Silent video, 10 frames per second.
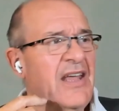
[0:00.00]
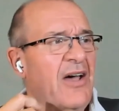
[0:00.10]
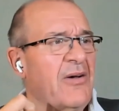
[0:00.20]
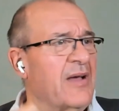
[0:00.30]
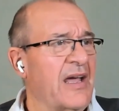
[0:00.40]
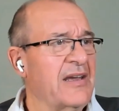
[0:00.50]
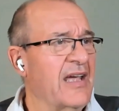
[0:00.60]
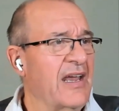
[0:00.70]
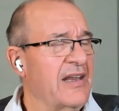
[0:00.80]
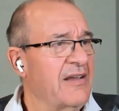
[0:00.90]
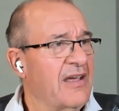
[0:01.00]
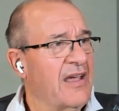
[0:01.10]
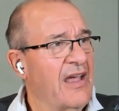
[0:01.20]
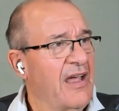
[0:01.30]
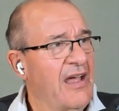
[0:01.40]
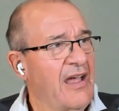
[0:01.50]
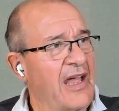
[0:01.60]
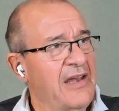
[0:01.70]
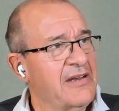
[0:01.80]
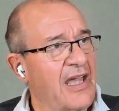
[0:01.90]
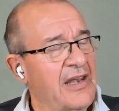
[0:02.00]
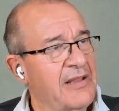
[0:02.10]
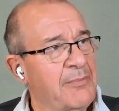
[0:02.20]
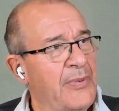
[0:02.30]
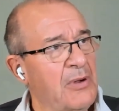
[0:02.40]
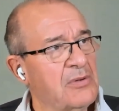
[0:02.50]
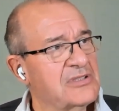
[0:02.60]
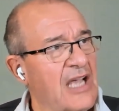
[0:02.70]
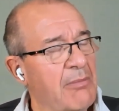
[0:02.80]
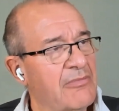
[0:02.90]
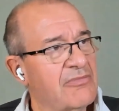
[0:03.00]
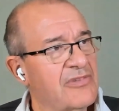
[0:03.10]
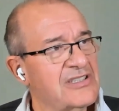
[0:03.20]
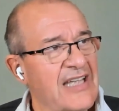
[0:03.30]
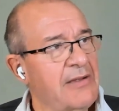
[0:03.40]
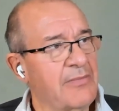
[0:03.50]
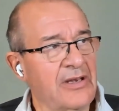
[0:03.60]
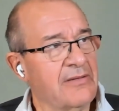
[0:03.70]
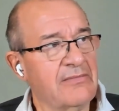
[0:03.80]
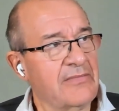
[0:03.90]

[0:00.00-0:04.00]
no, and, and it and and it builds up resentment